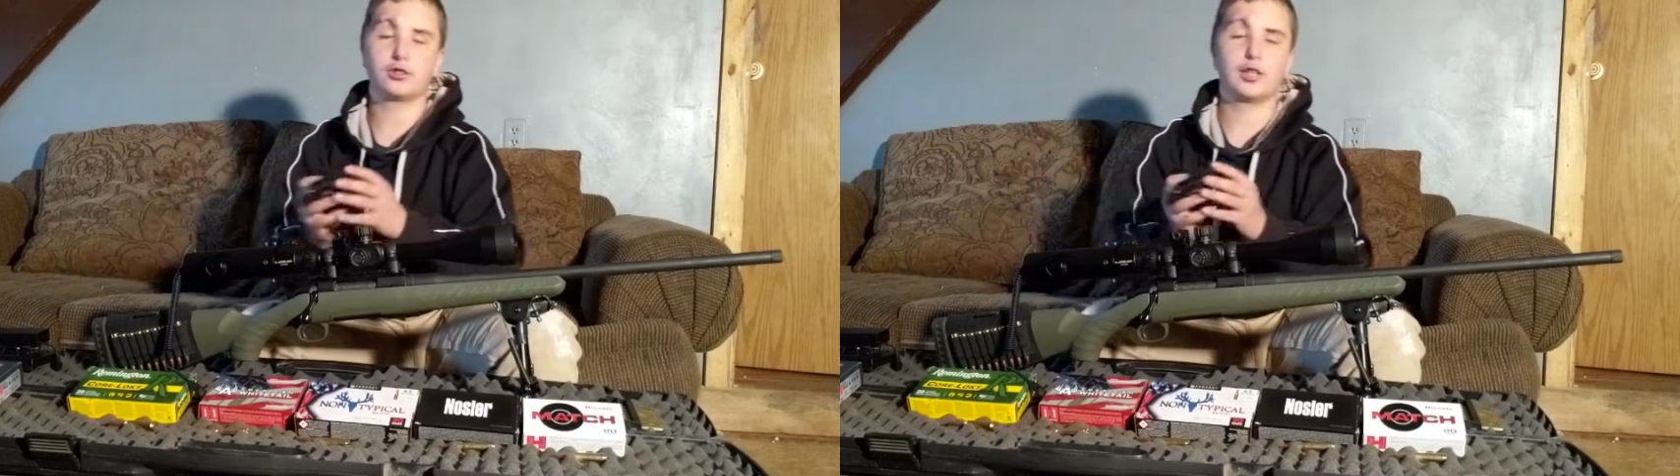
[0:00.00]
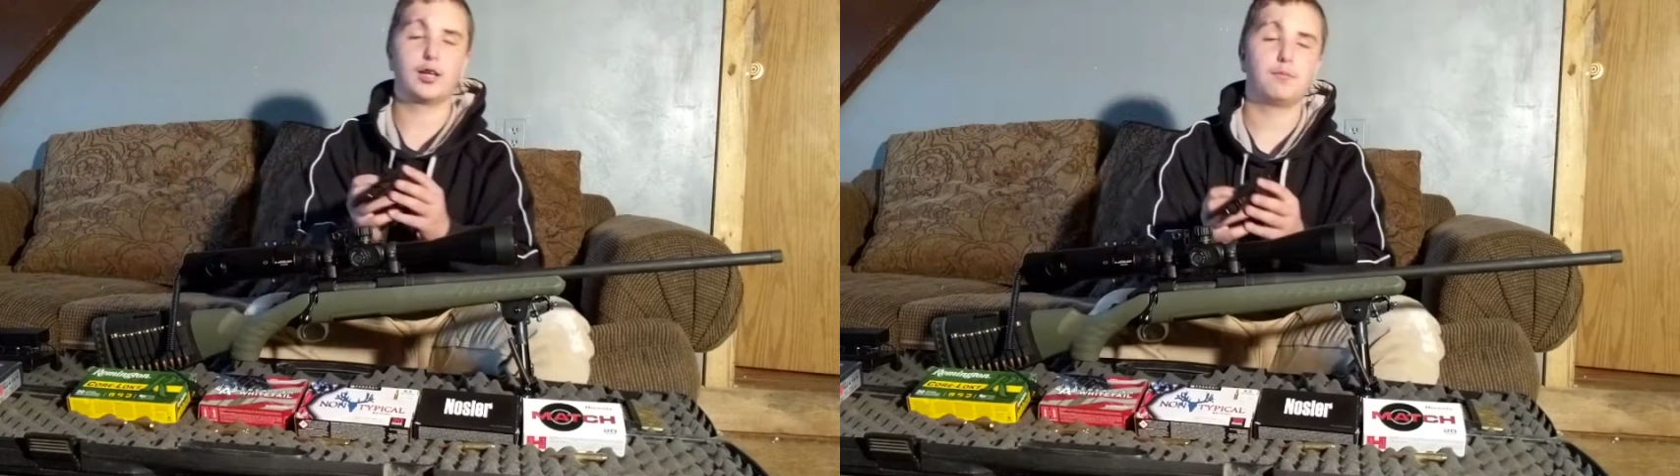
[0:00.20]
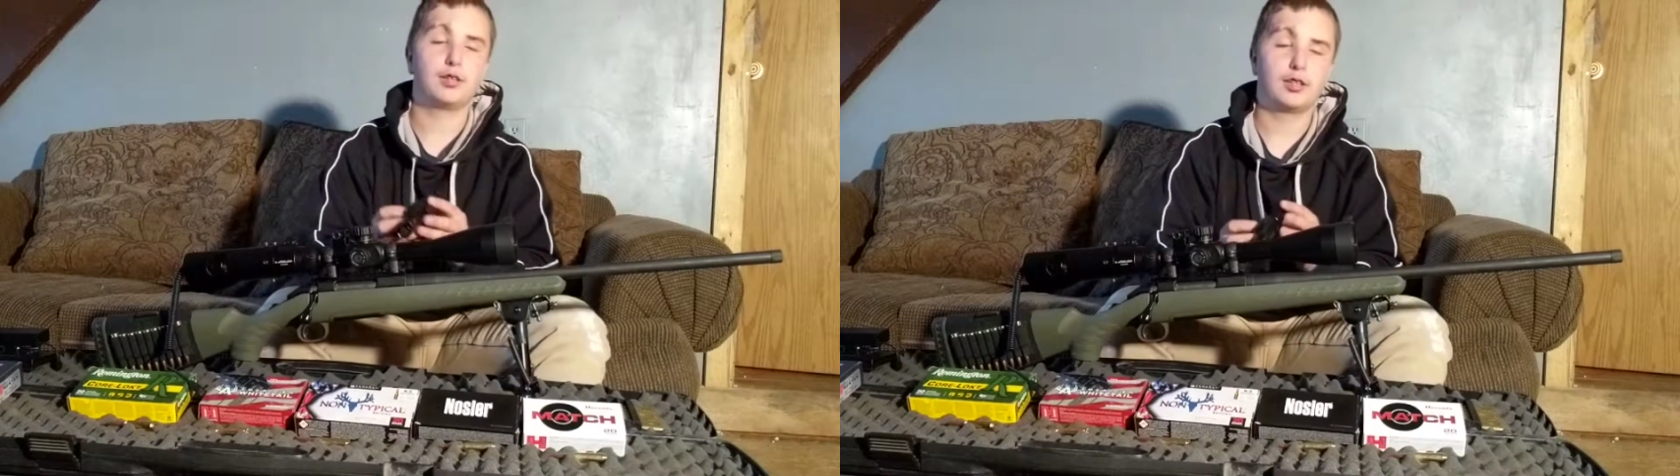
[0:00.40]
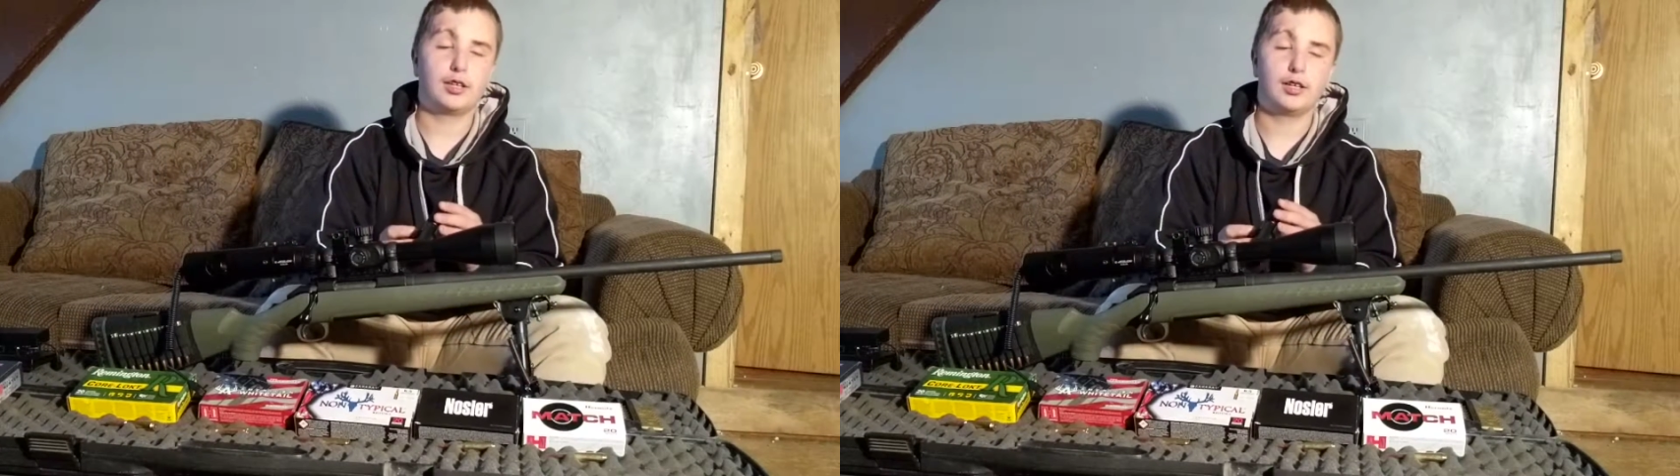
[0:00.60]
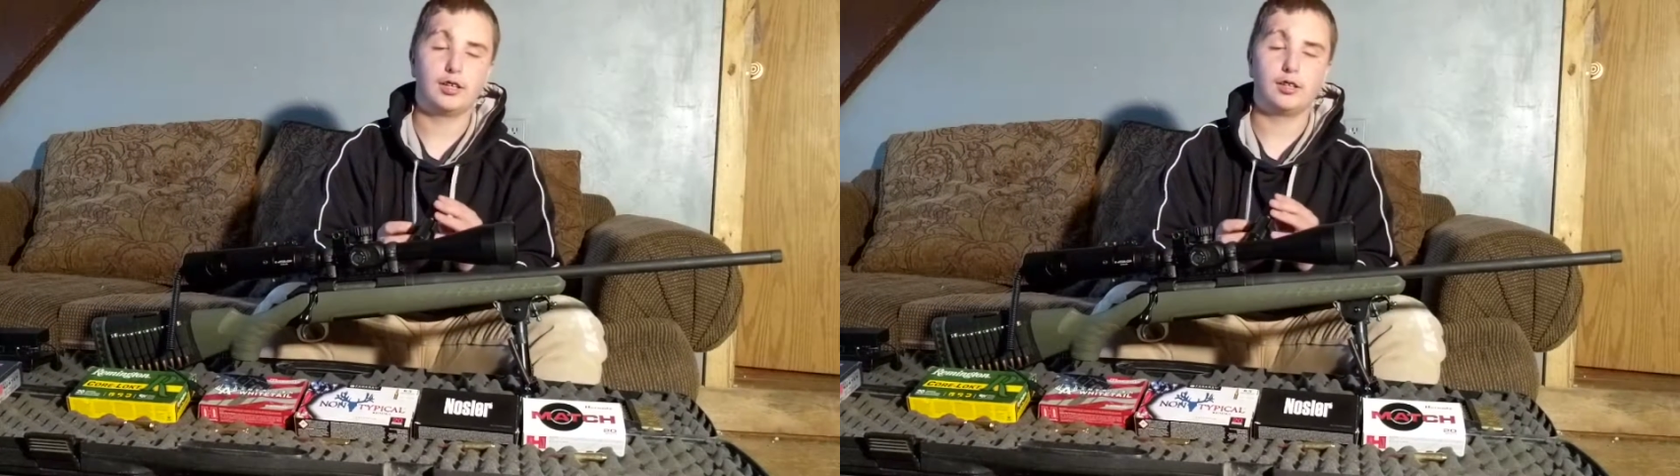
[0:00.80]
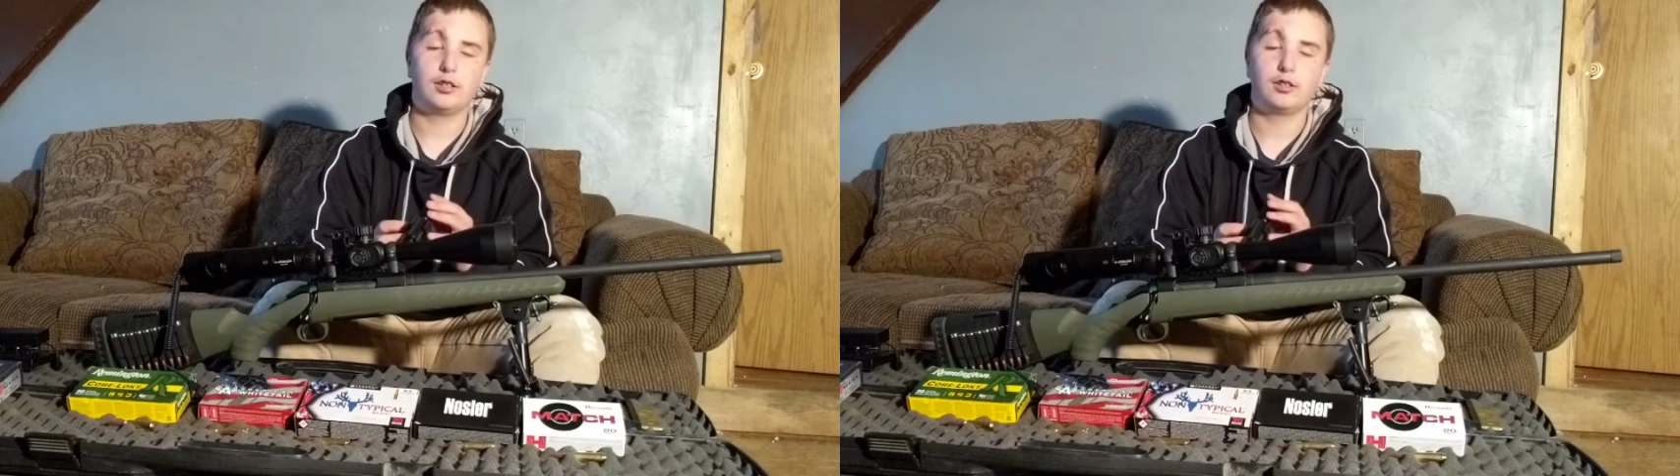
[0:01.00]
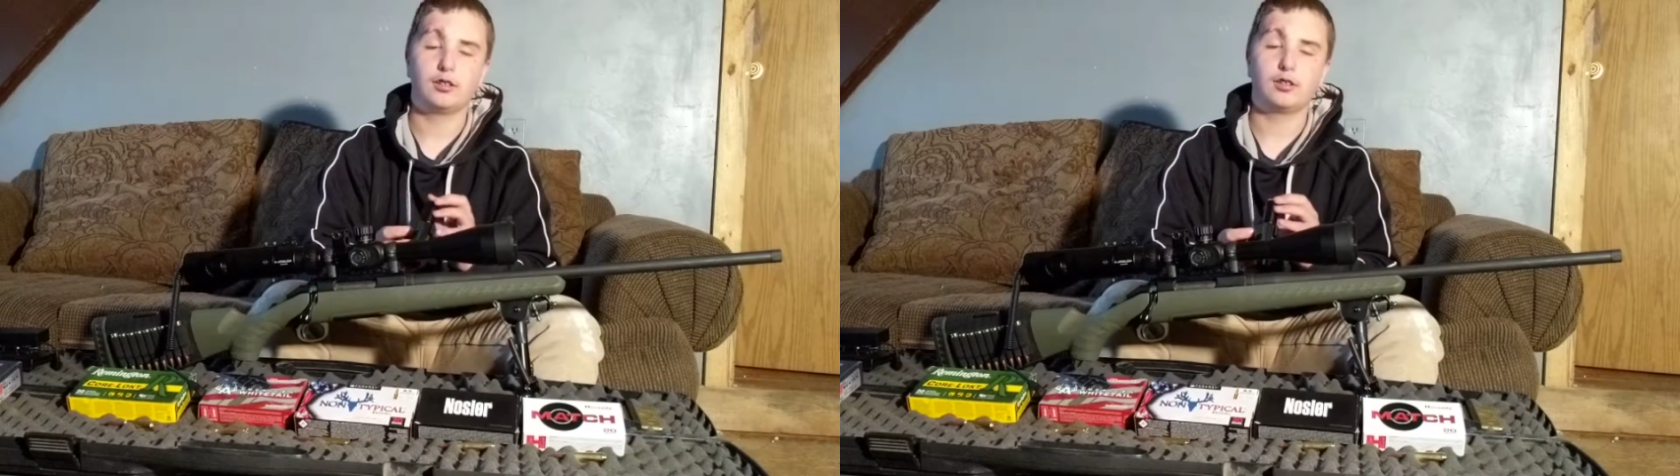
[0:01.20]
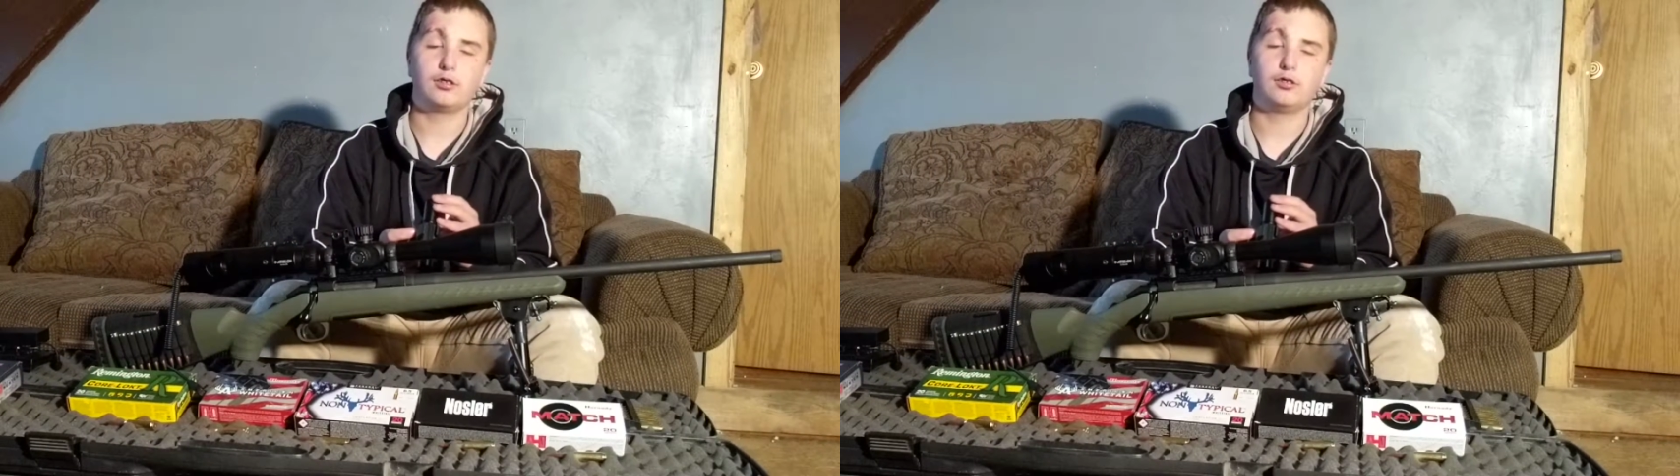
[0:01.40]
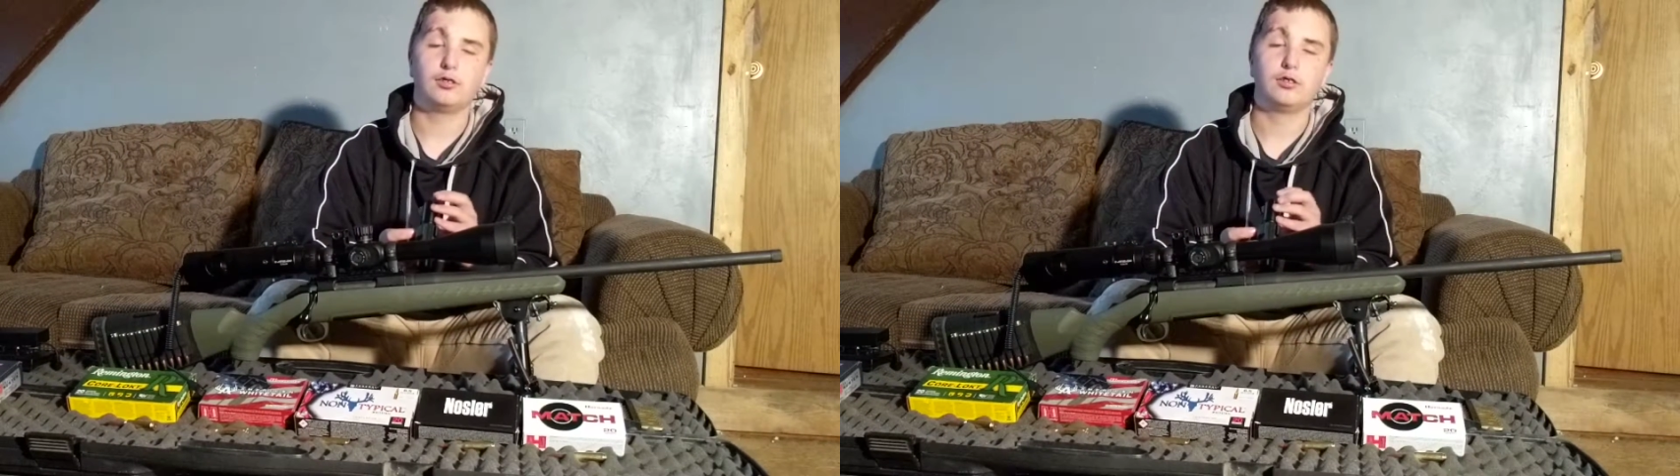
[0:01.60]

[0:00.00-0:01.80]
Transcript: came with a little